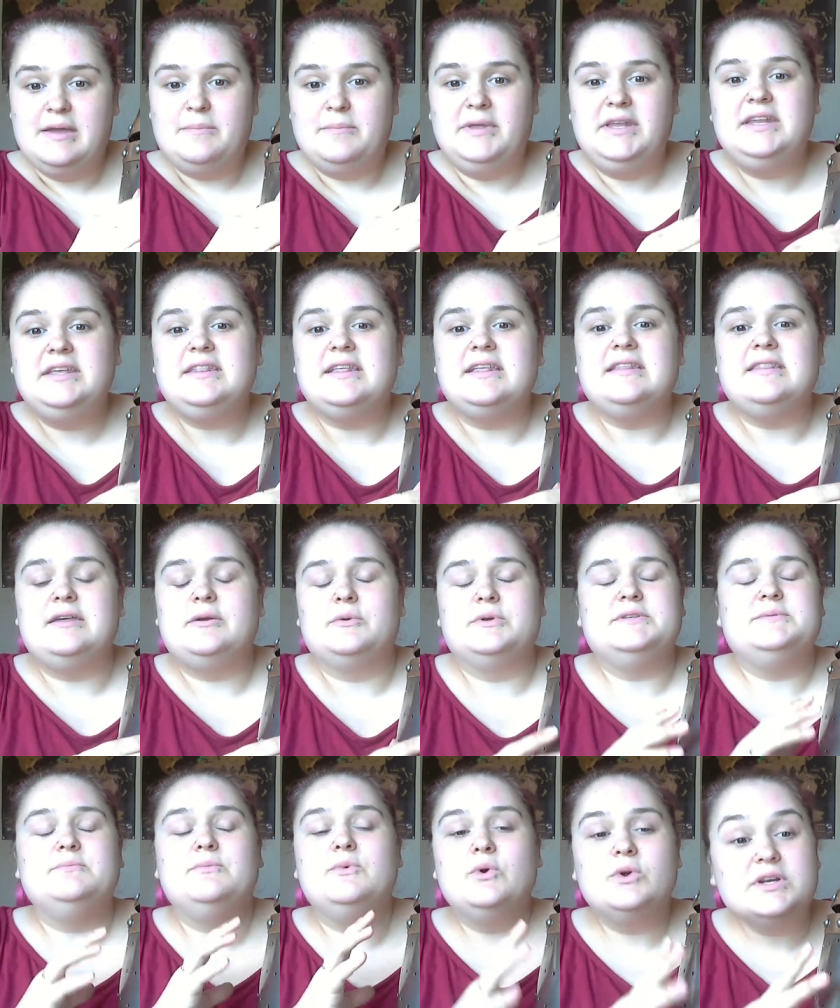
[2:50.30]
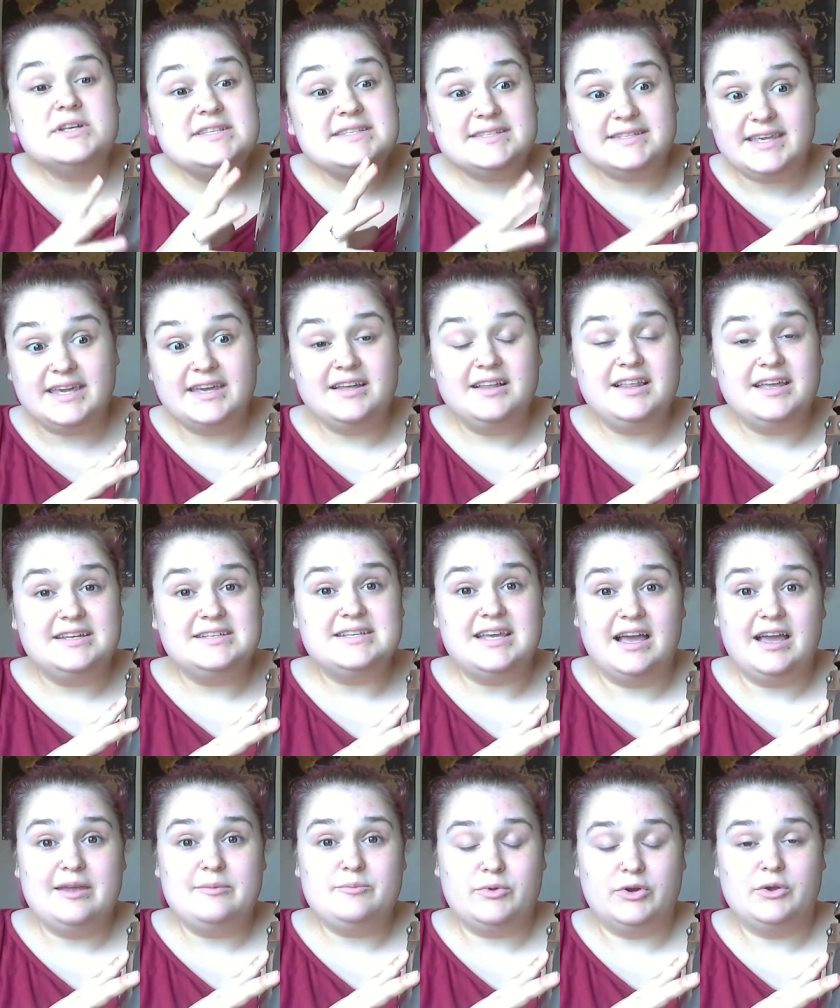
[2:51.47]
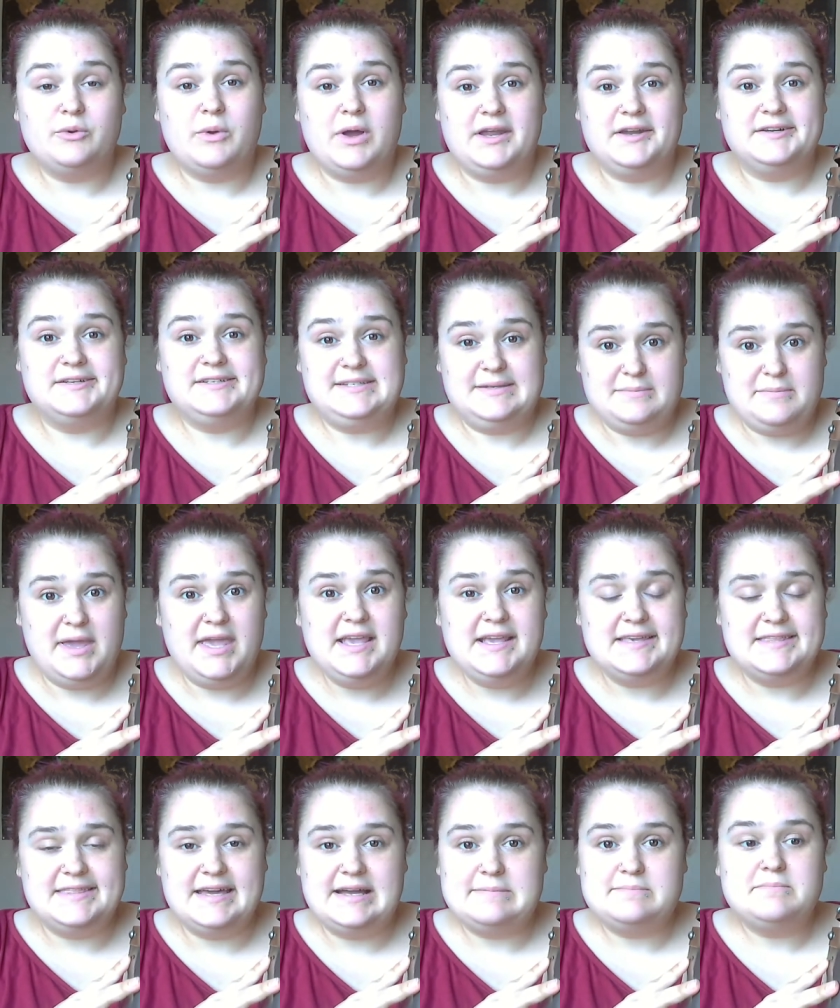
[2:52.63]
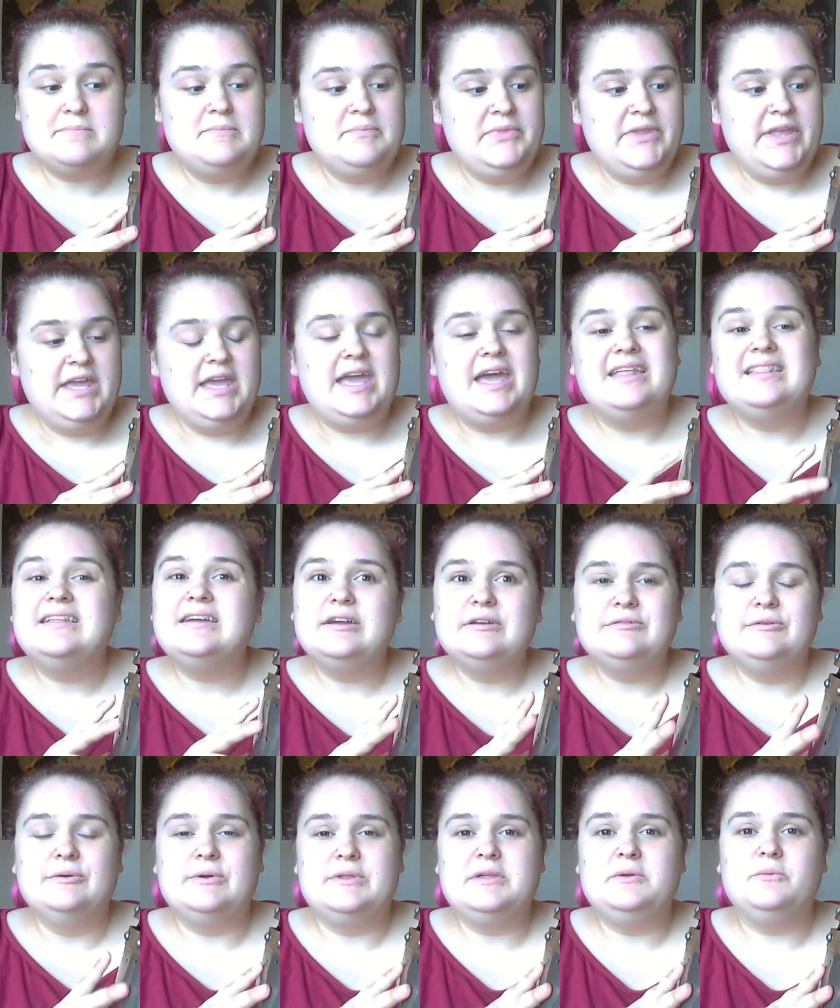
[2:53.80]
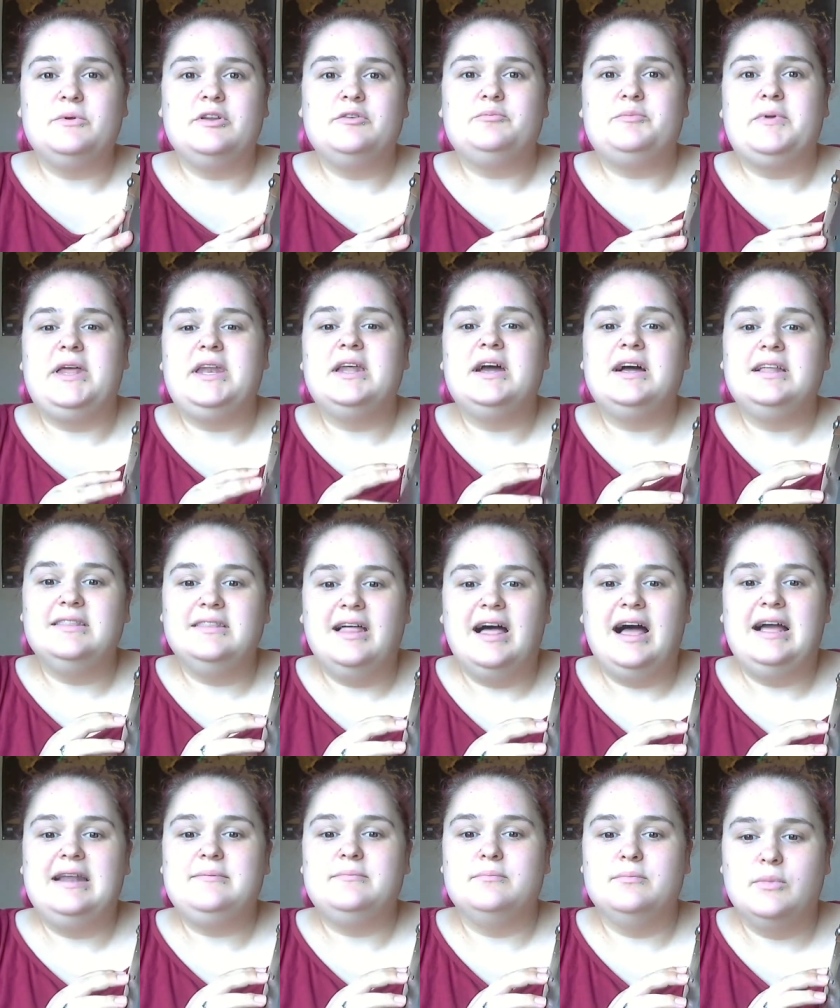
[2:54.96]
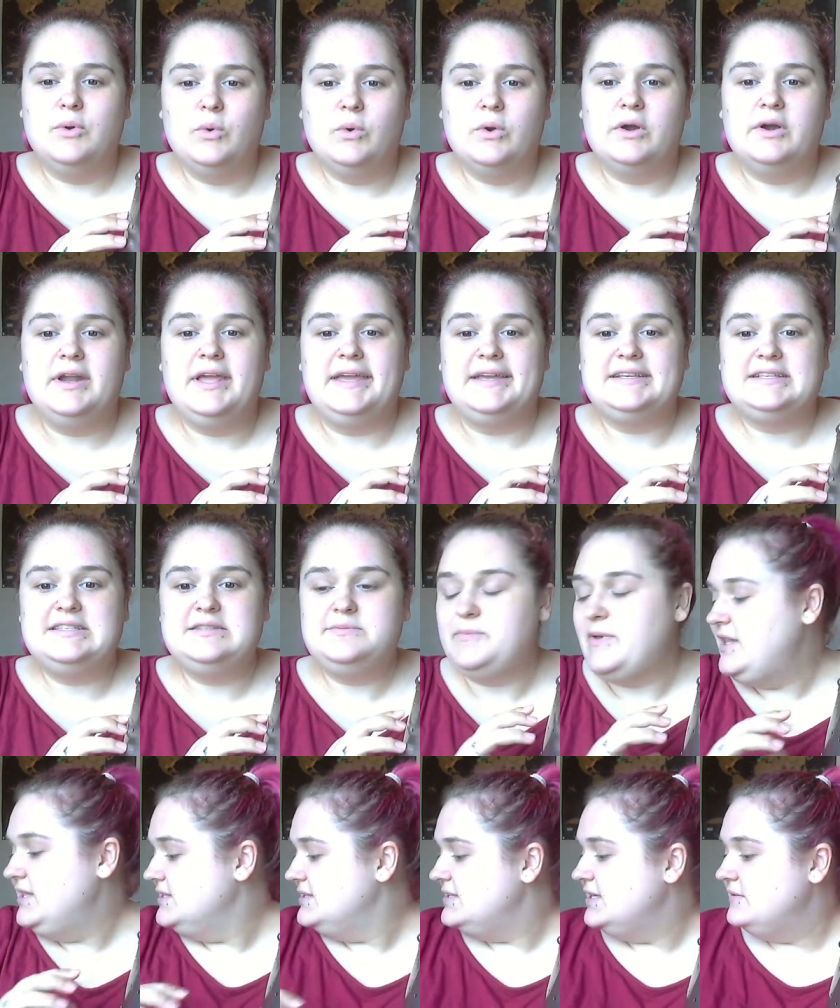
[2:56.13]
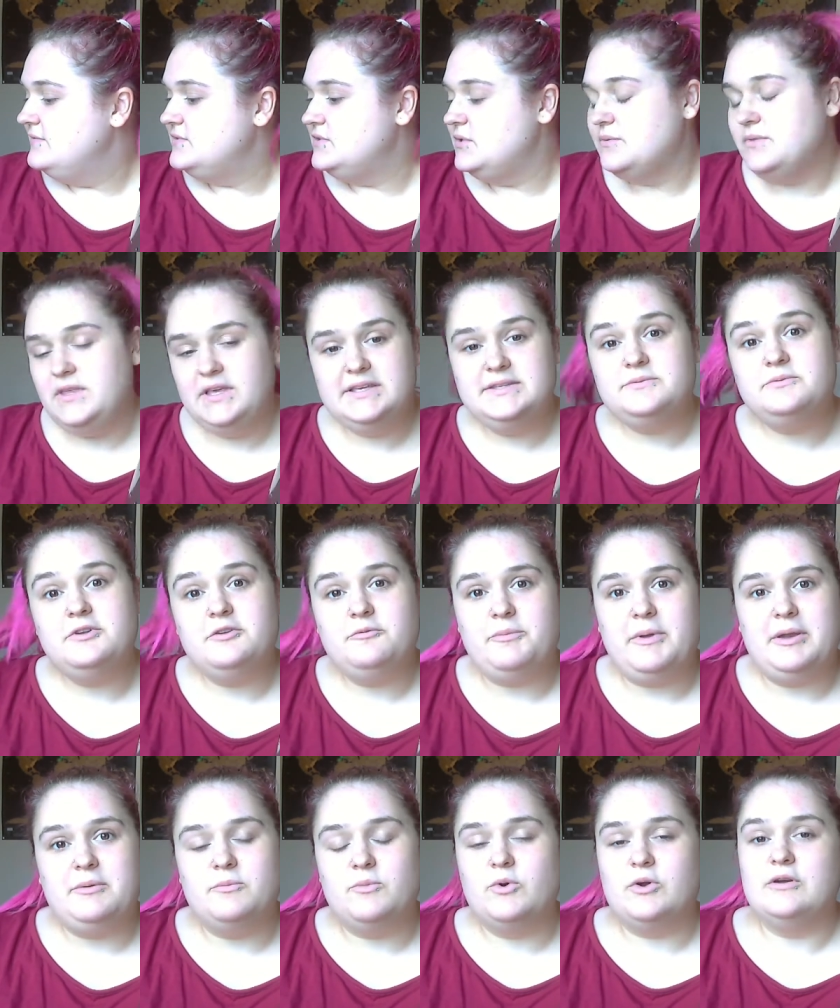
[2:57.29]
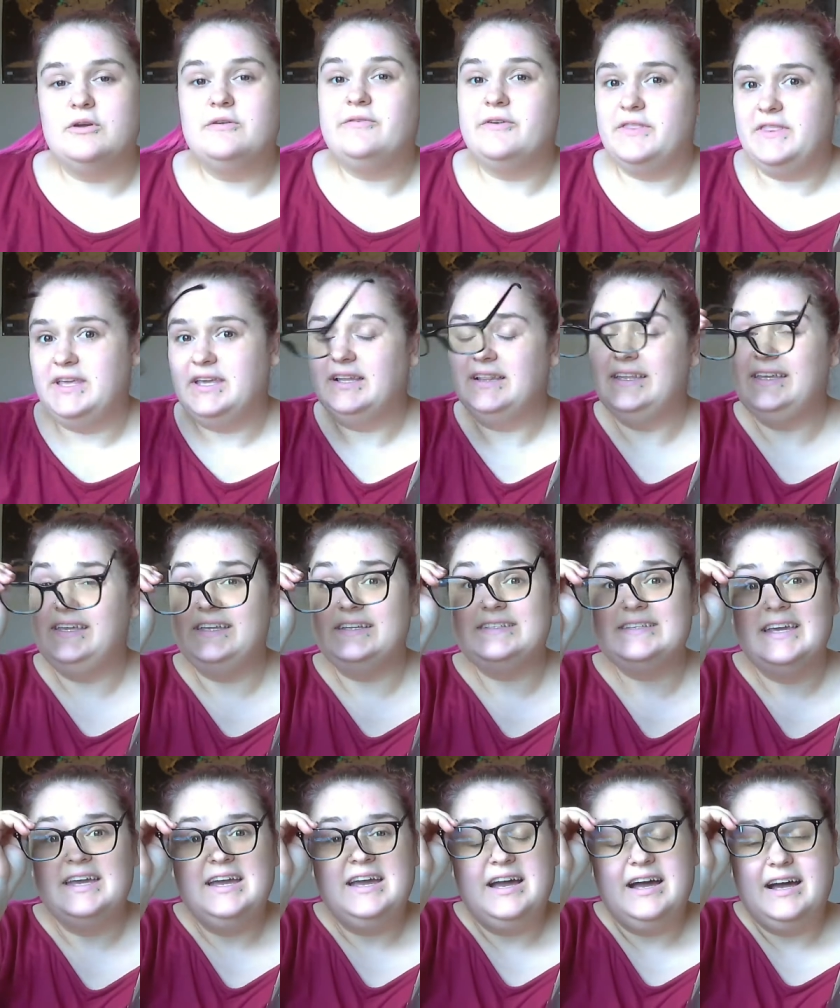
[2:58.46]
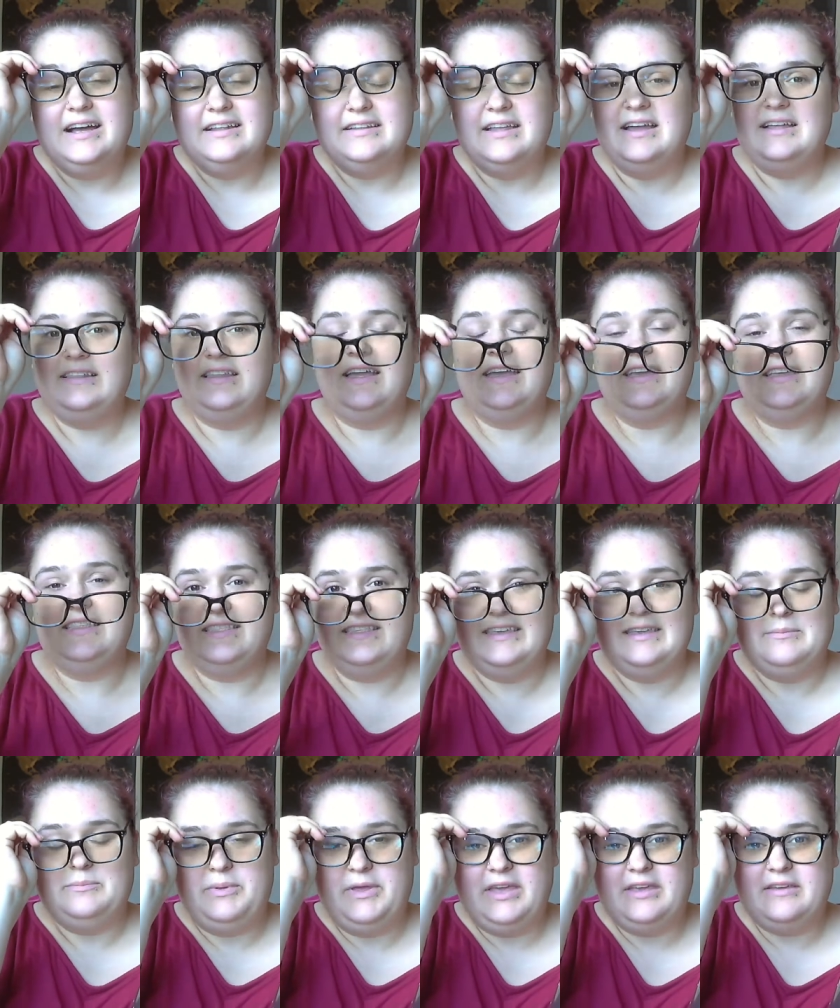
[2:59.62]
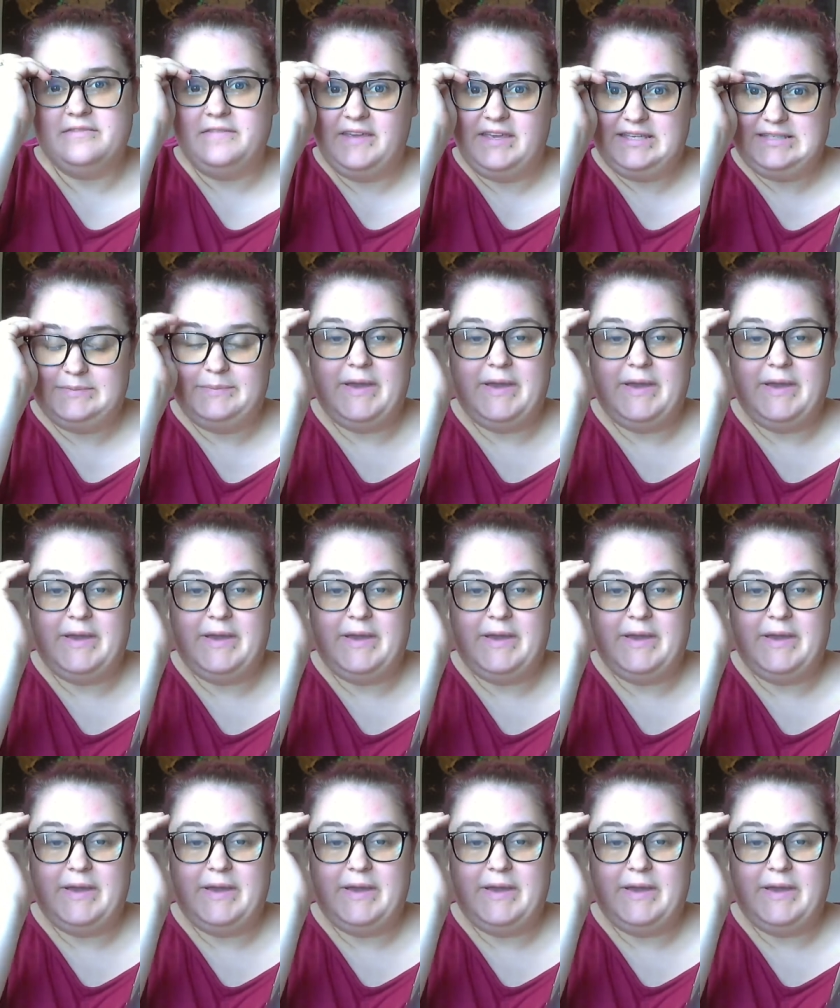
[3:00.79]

meaning that there was more skill and time required to make them, and therefore they would have been a lot more expensive. So these would have been more for the elite, a lot like the pig face